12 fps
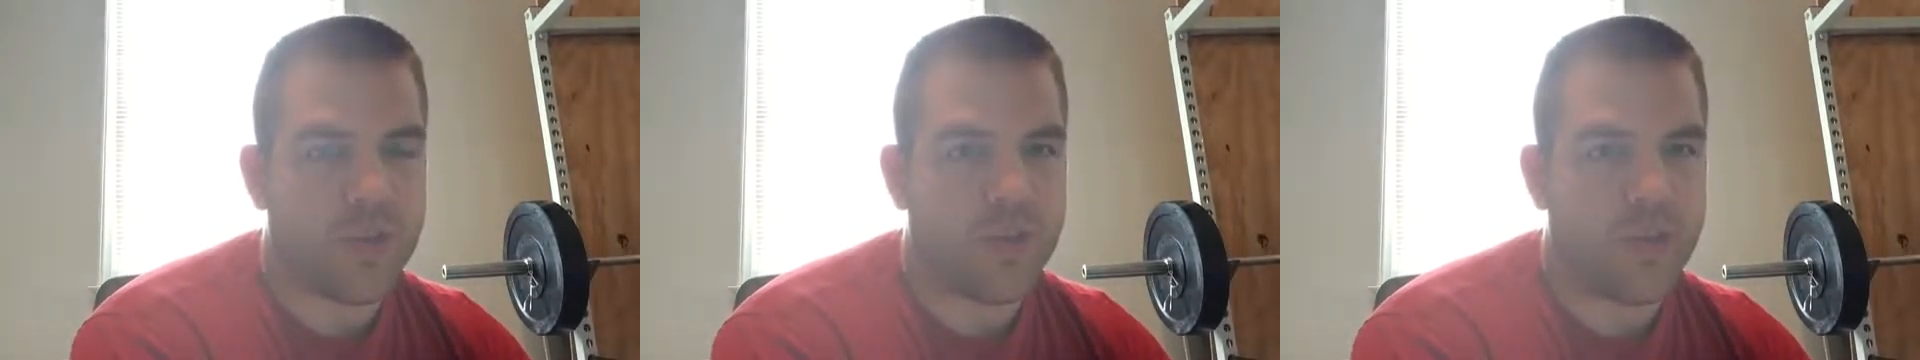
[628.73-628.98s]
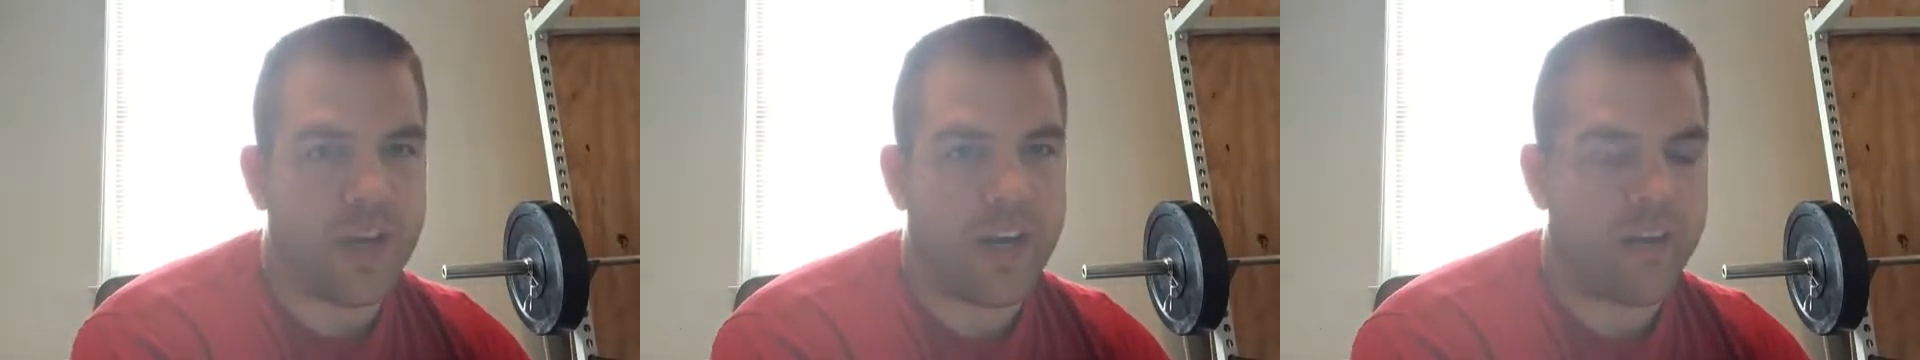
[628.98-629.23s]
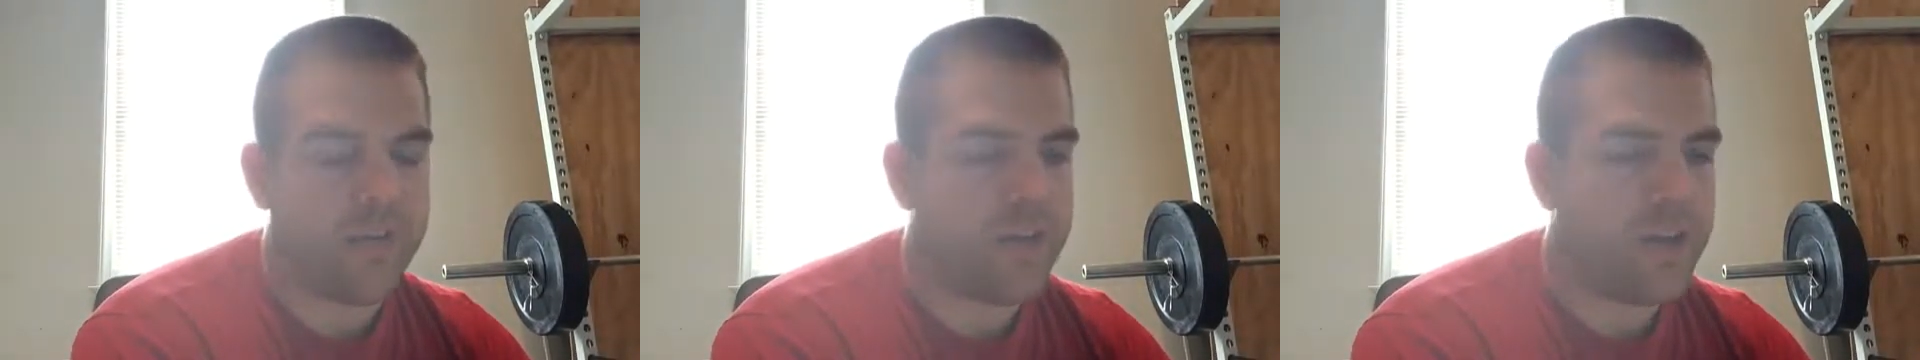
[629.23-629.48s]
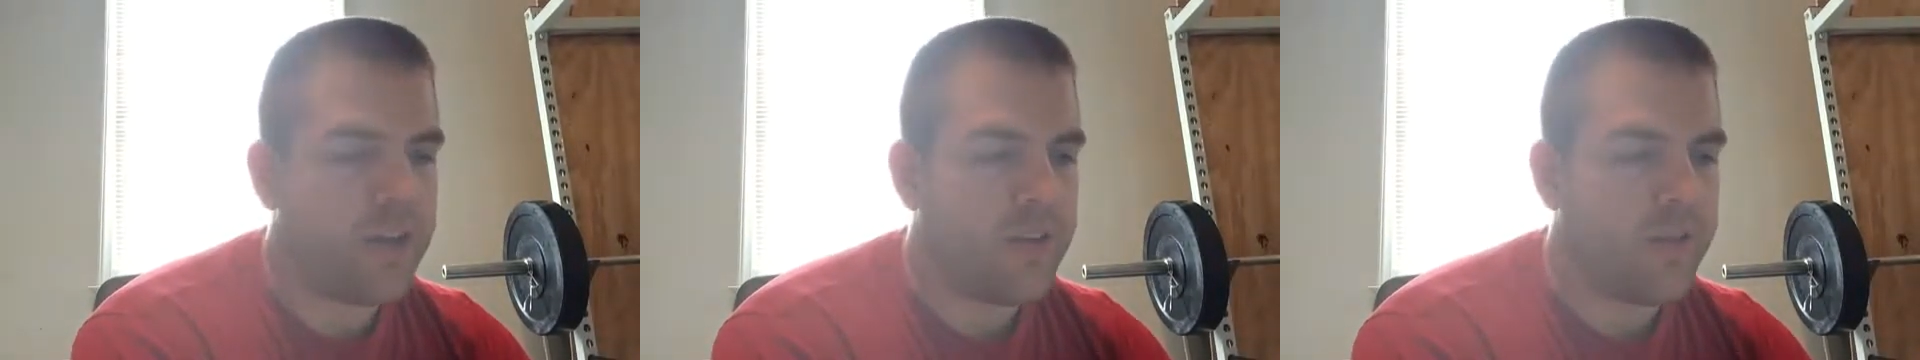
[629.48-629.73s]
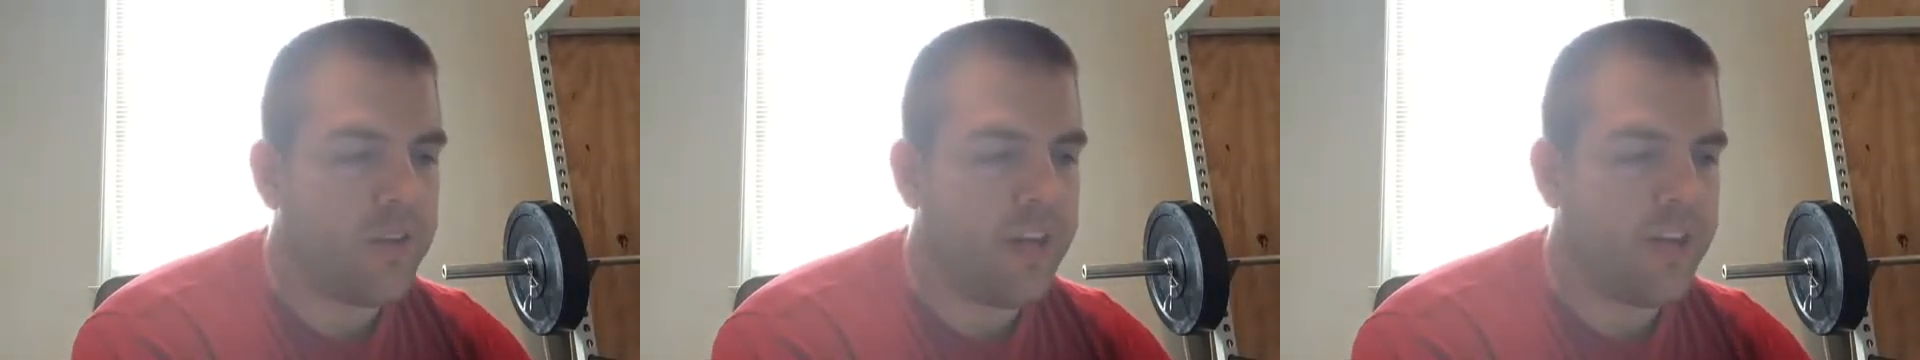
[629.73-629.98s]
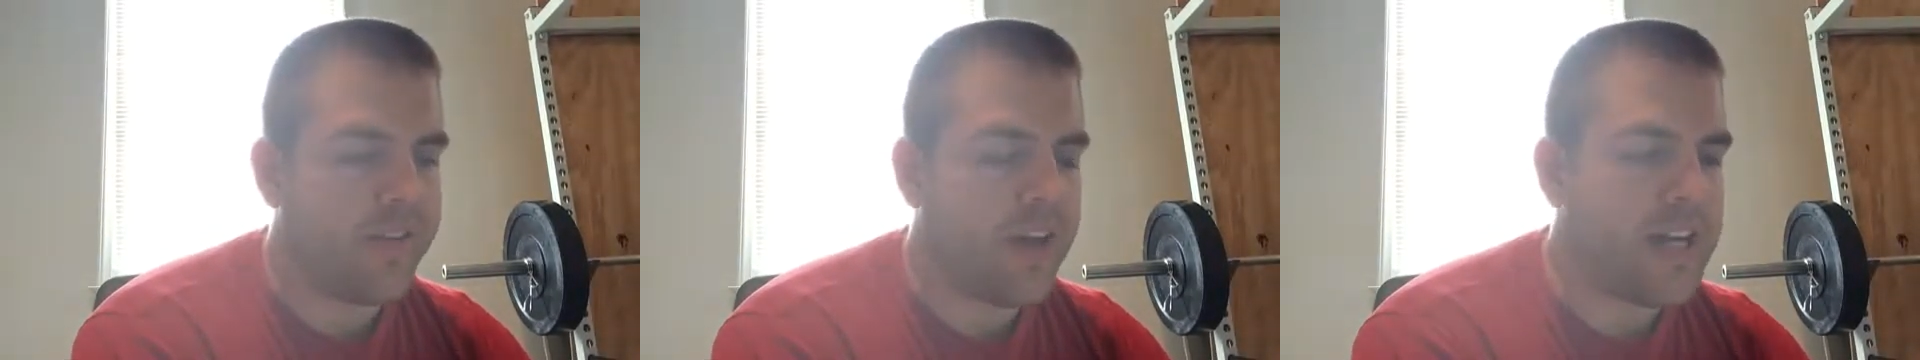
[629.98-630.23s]
coming right
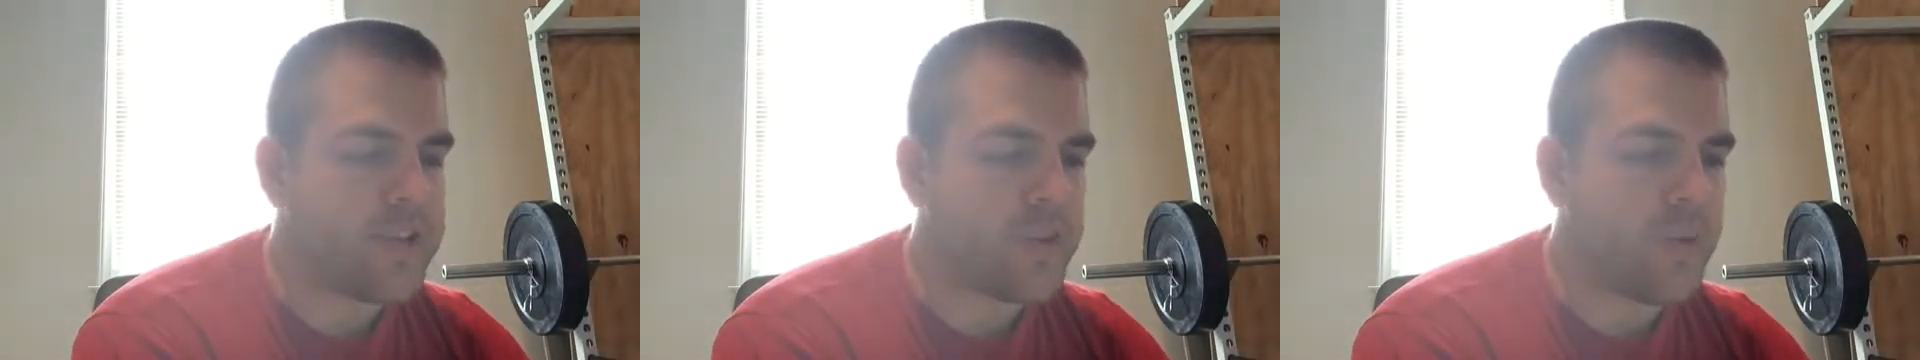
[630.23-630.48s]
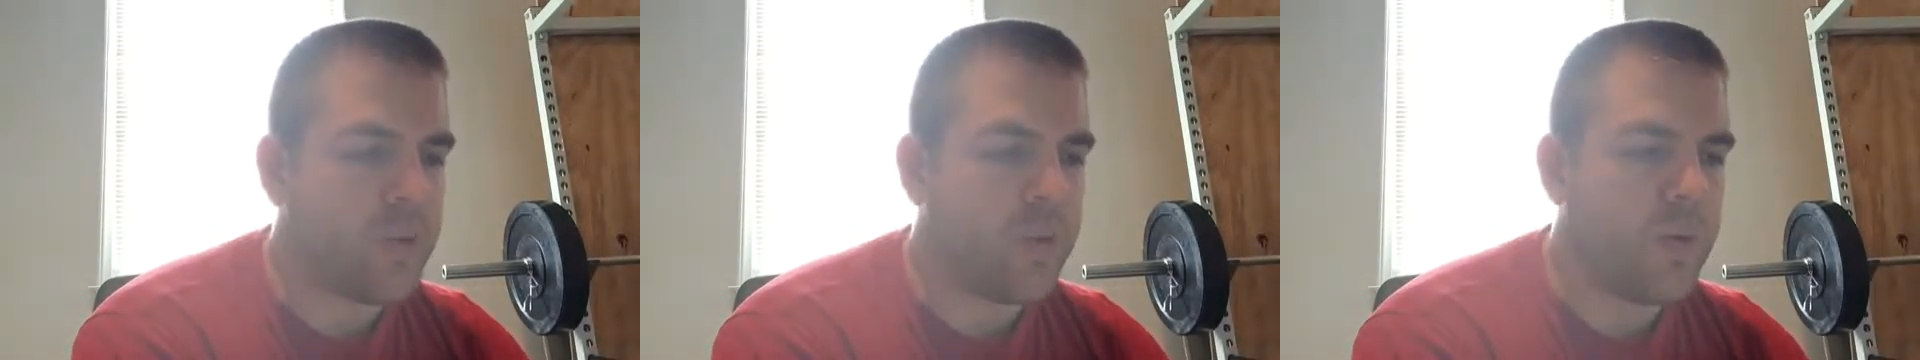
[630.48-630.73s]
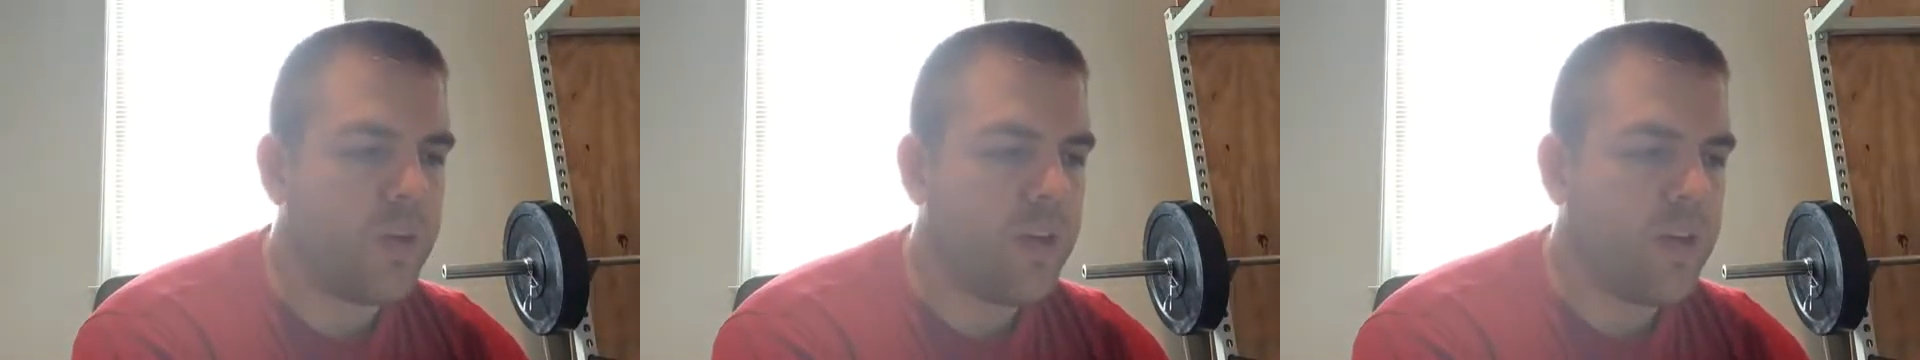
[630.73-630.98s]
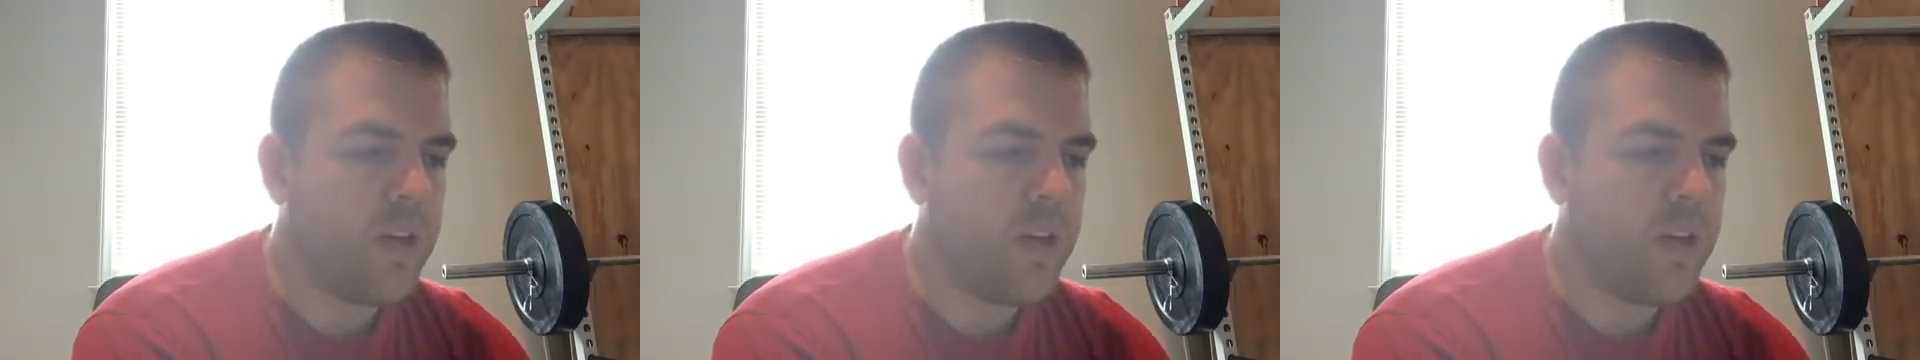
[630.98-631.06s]
out of high school,